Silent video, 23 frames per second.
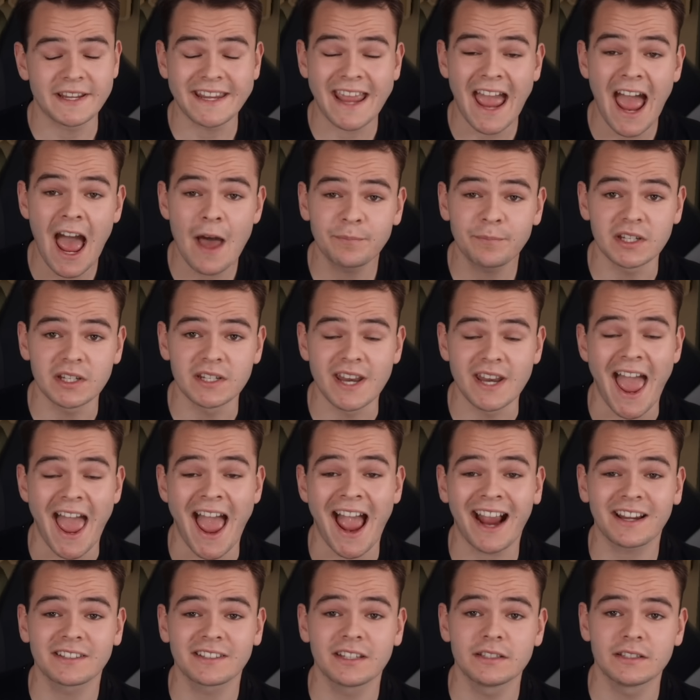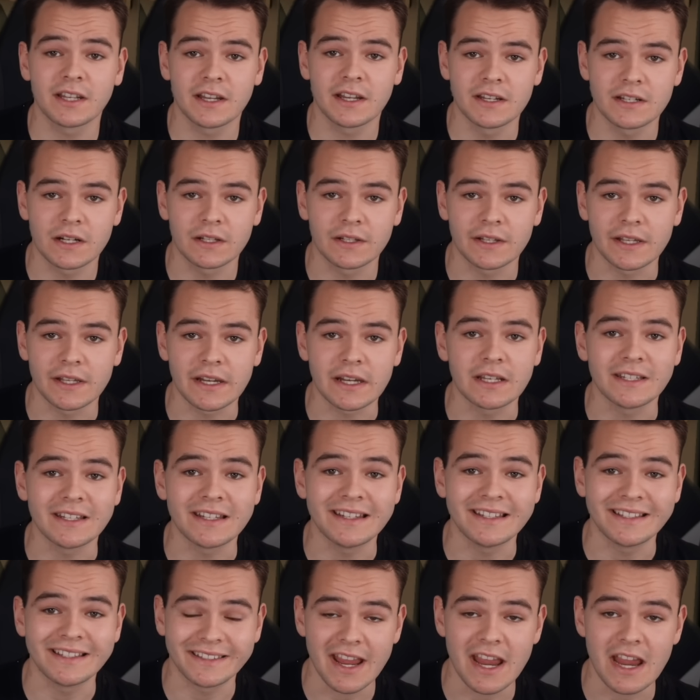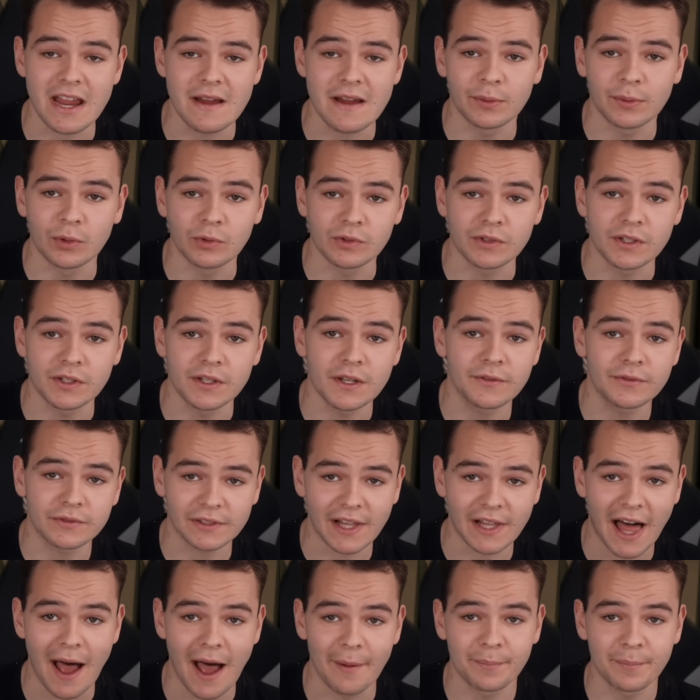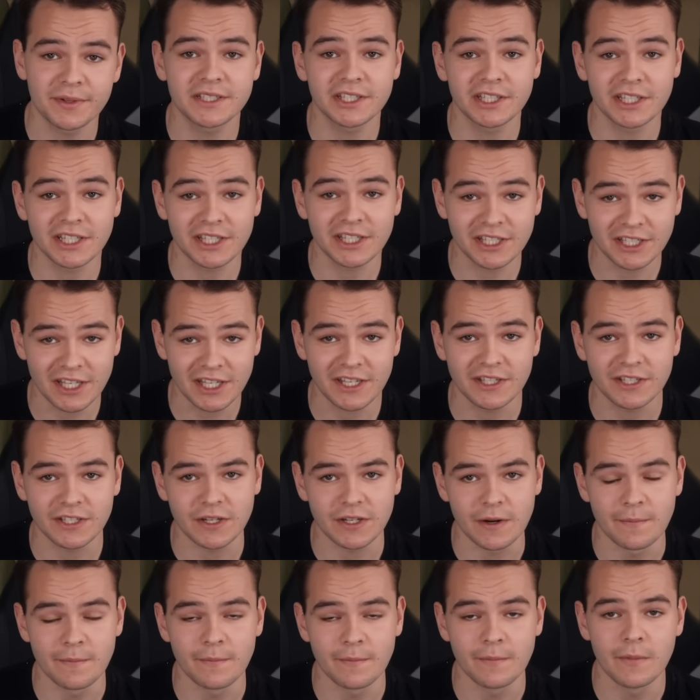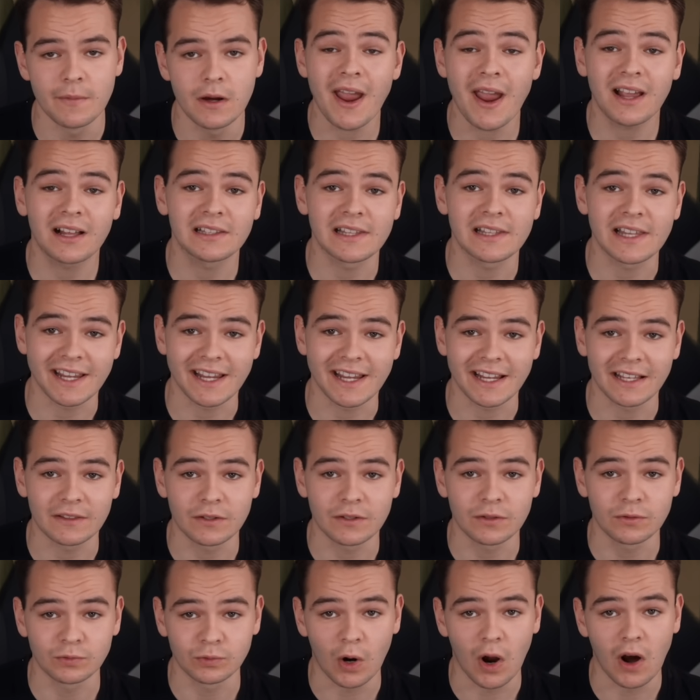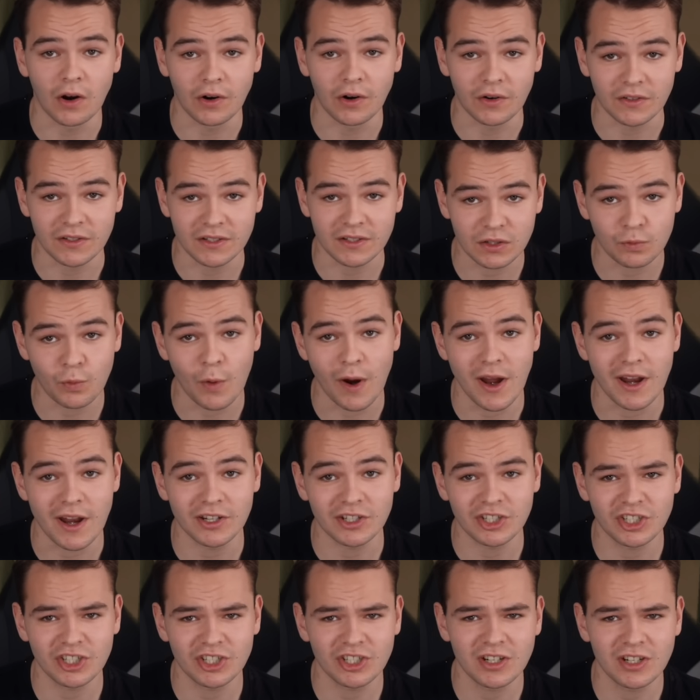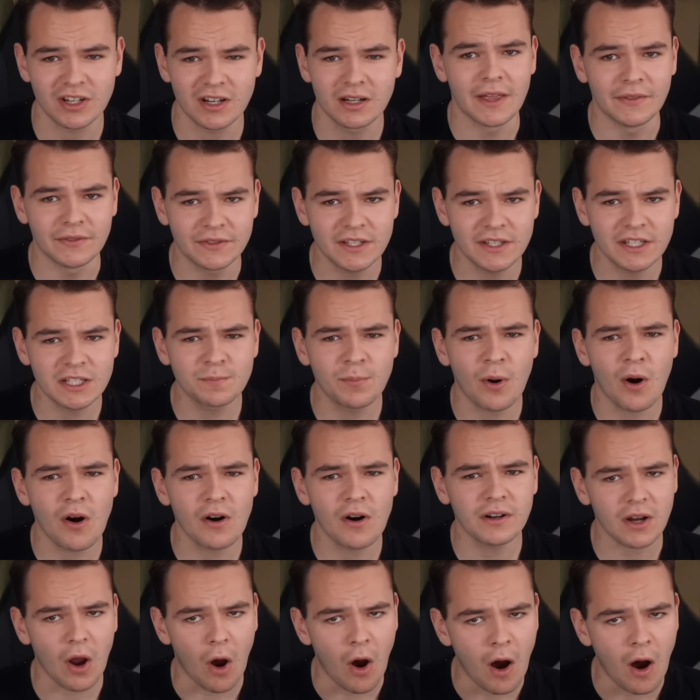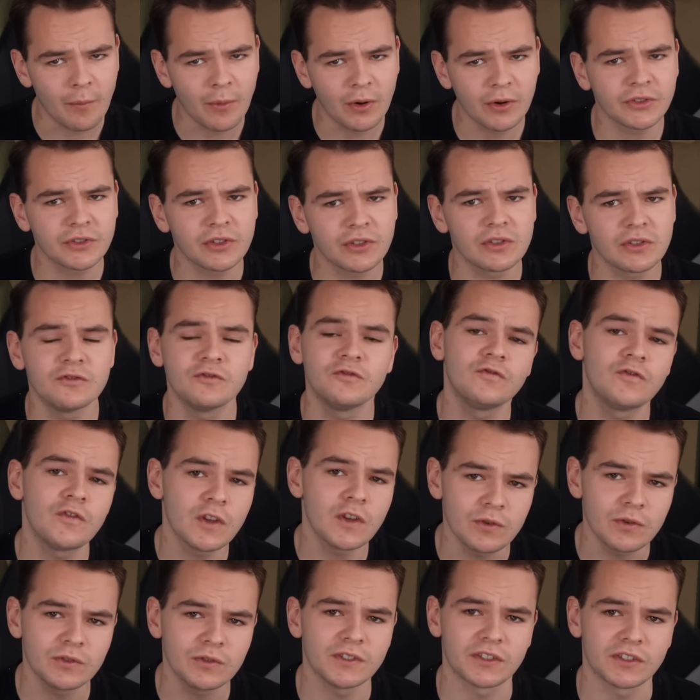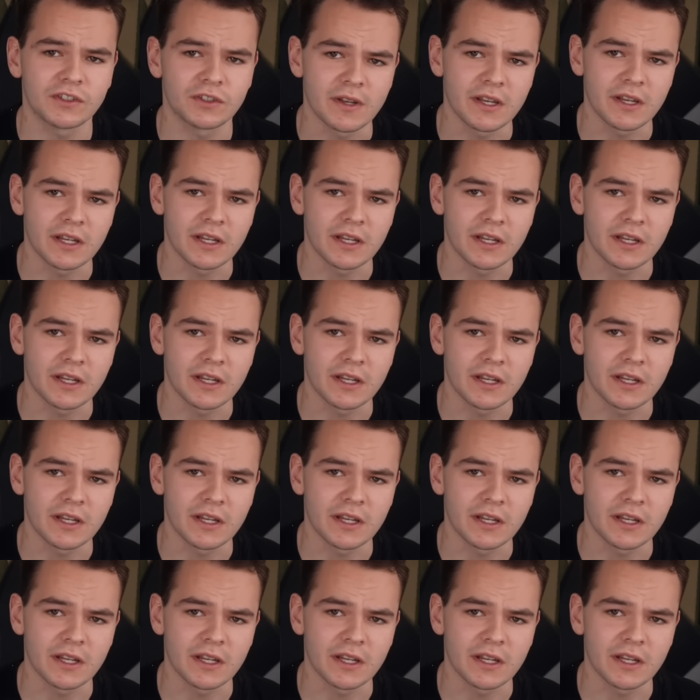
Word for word: the captain accidentally disabled the flaps system by clicking the wrong switch. And this part almost confuses